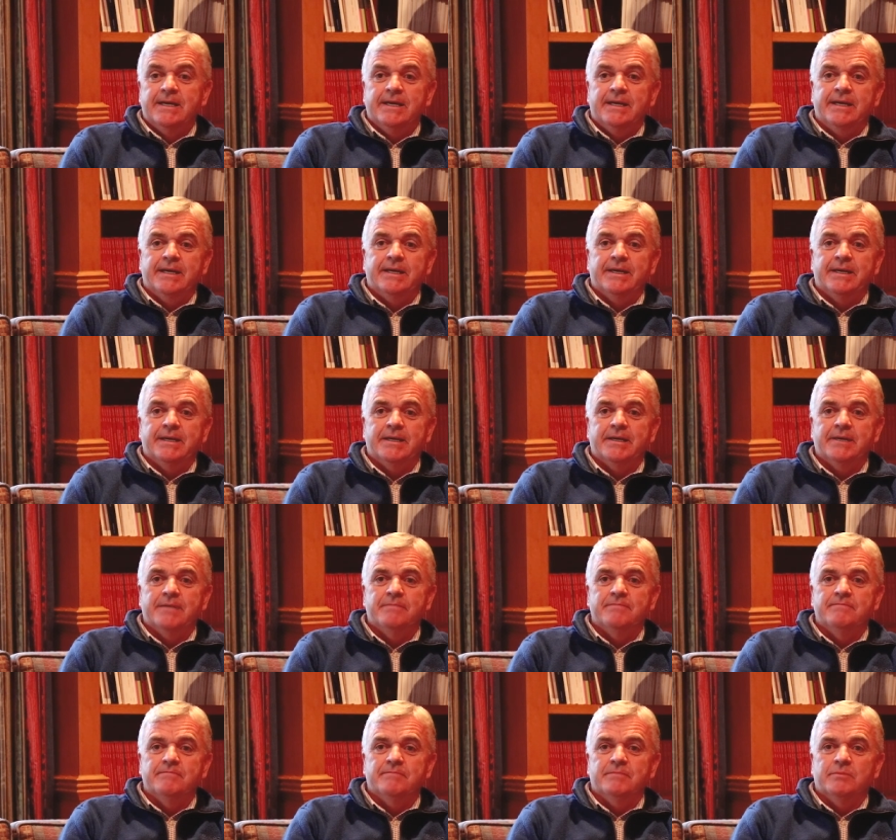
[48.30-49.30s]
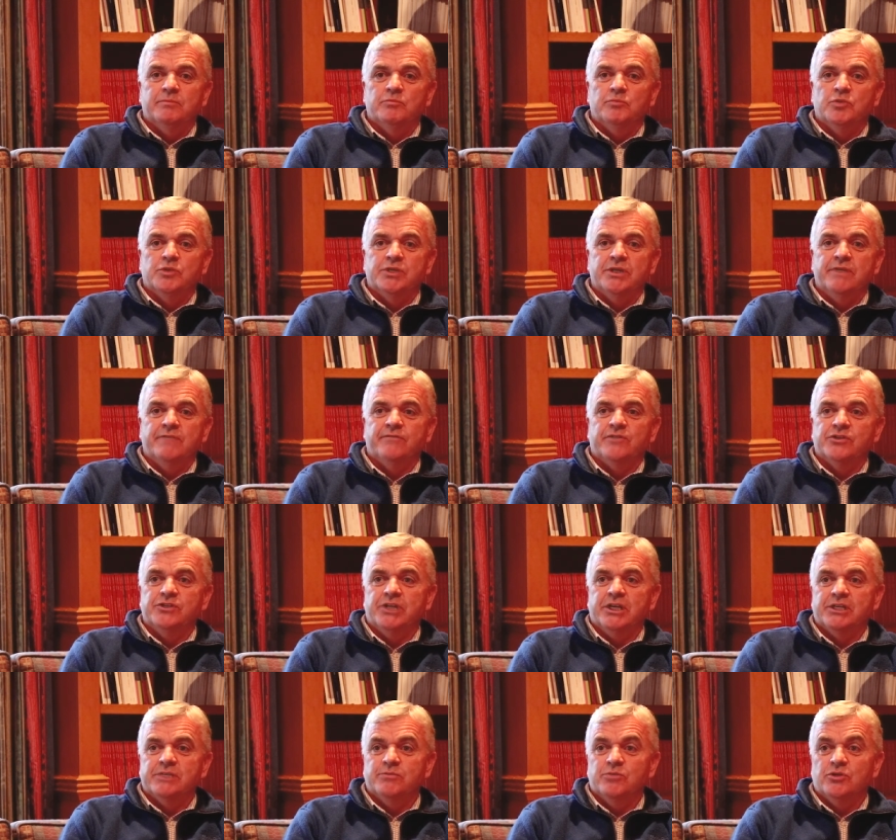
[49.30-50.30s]
Um, was here for
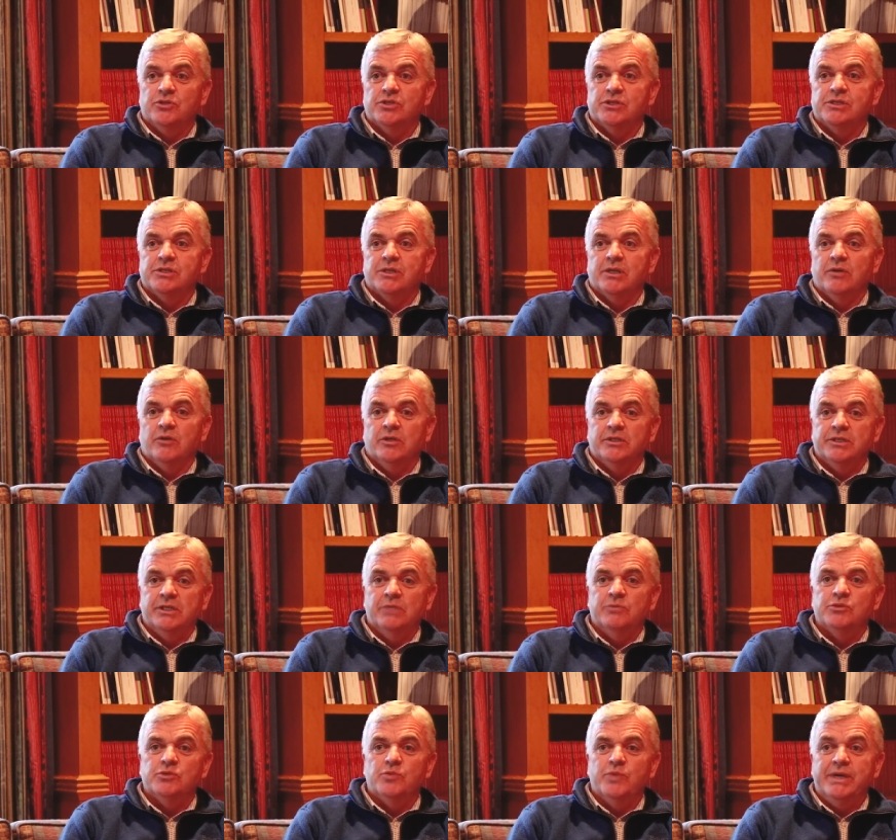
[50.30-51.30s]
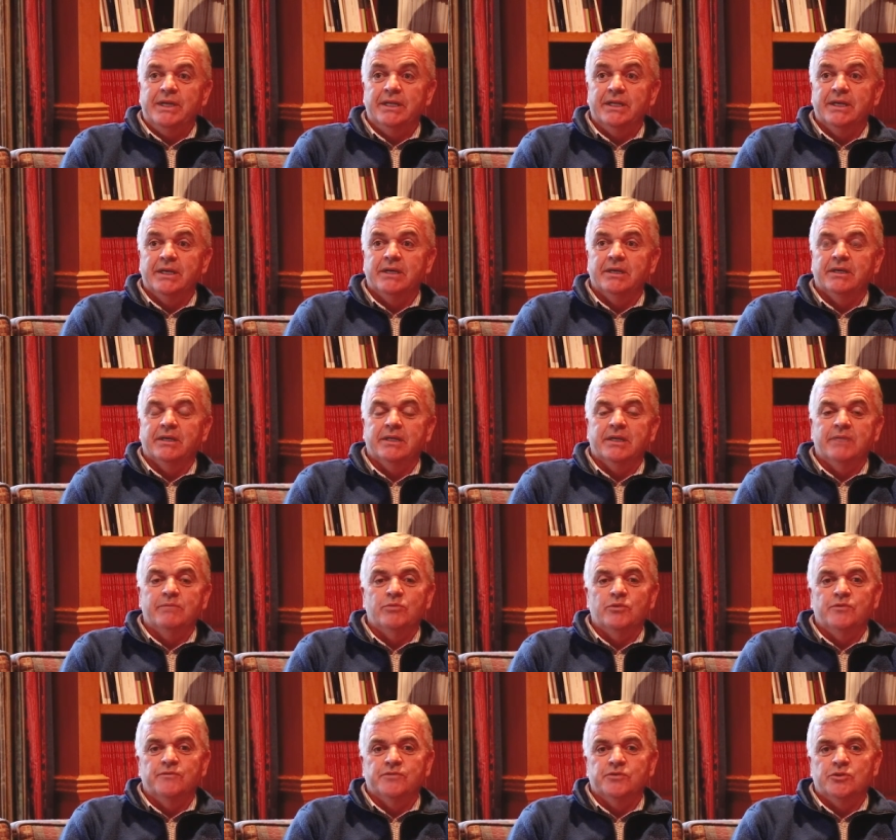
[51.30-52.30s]
six months until he was a weanling, and then
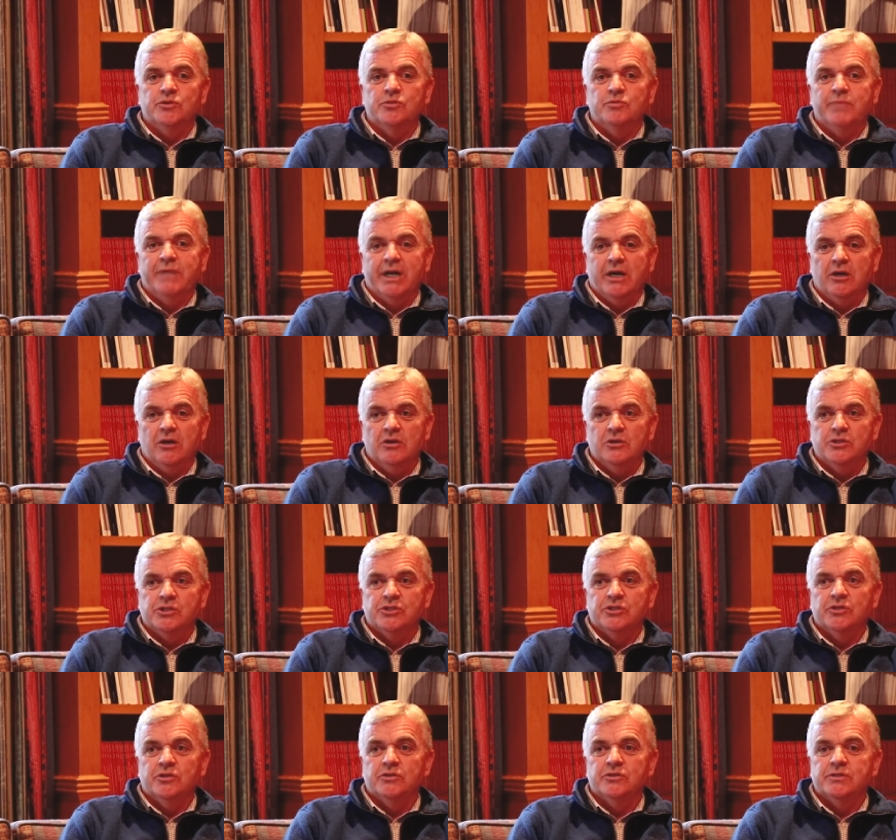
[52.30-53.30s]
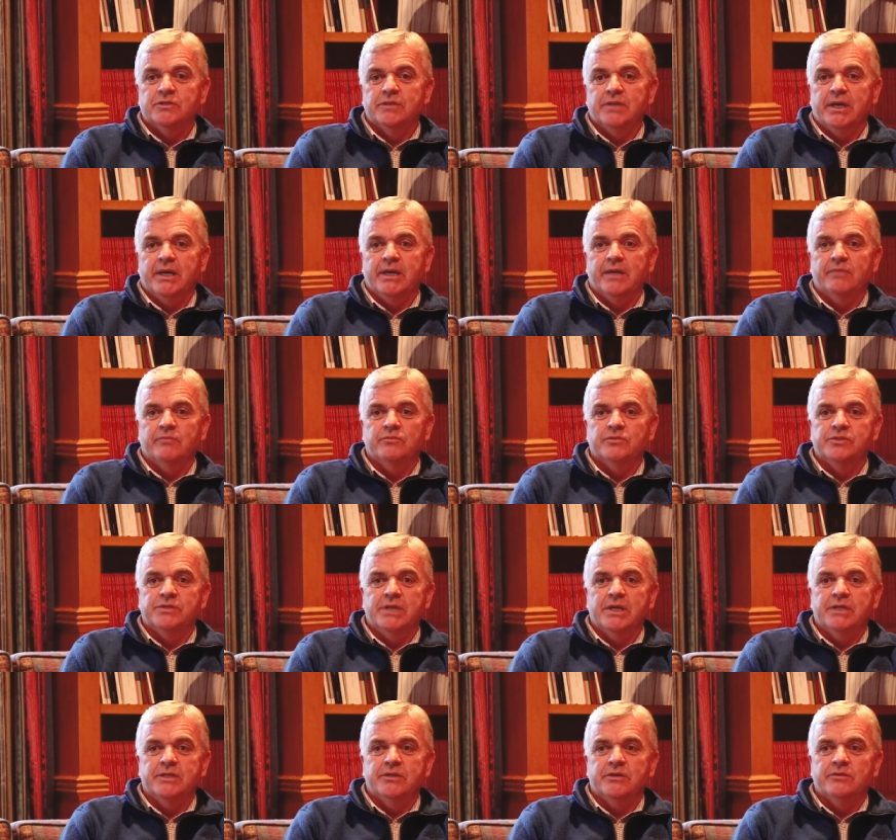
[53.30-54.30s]
moved to Blackhall Stud and
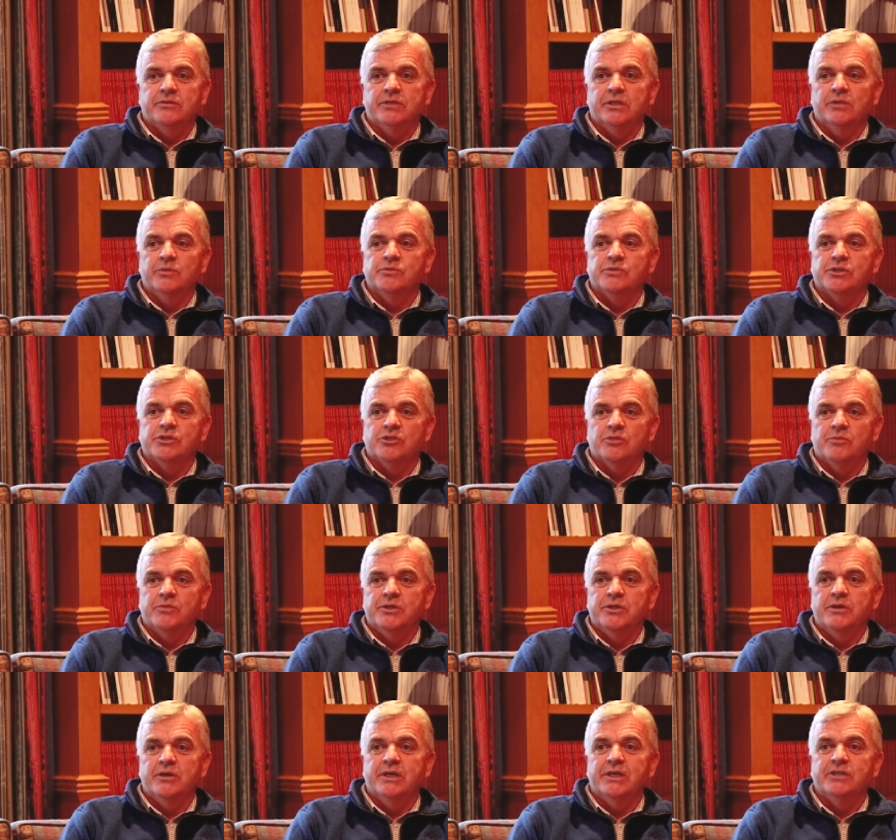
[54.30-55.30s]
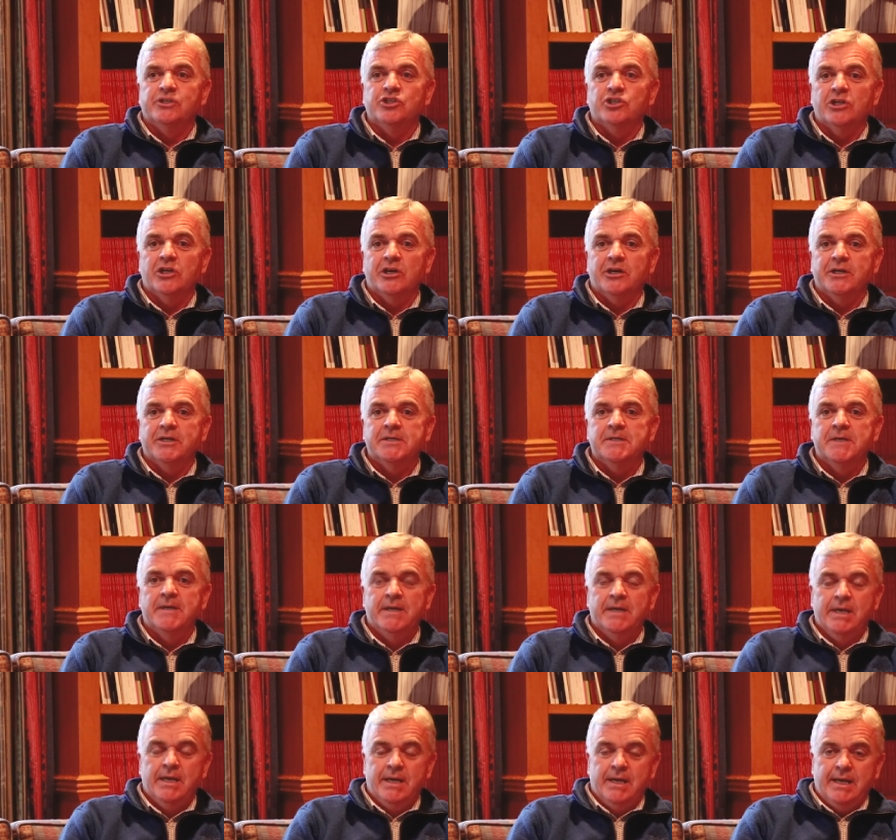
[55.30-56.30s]
stayed there until he was a summer yearling in July,
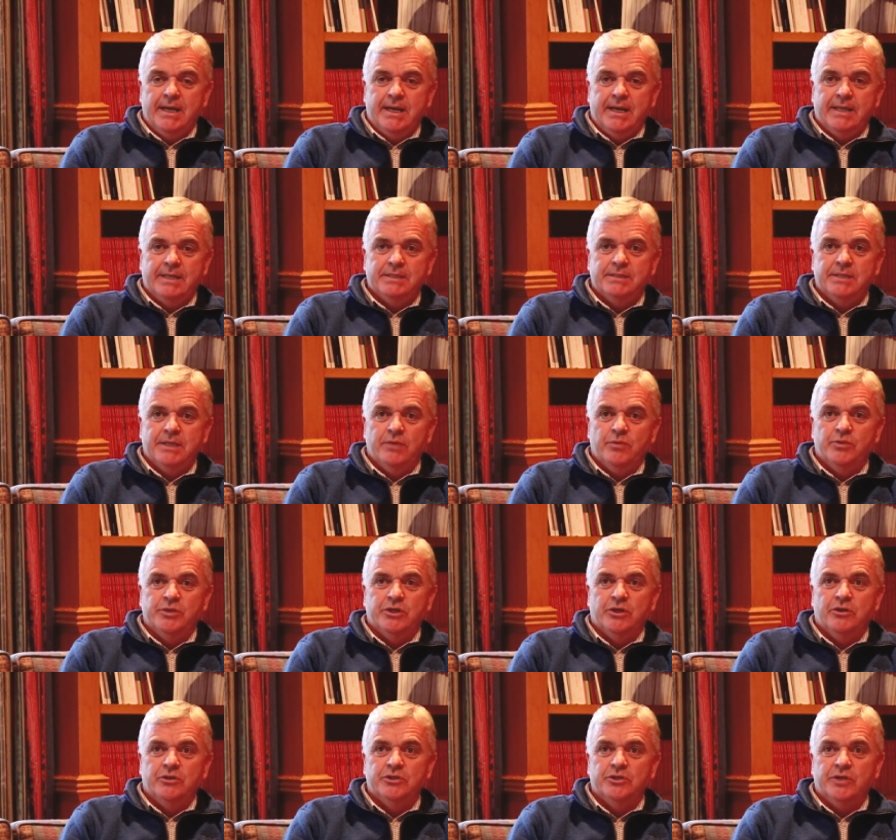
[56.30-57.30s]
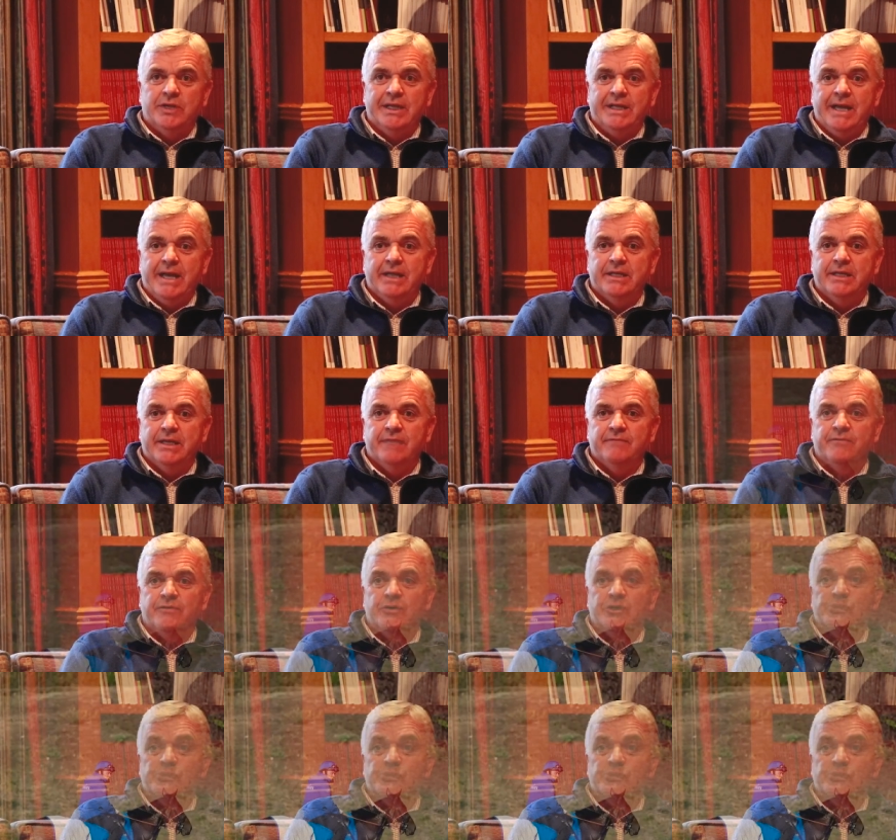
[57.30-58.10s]
and uh, returned to Kildangan then for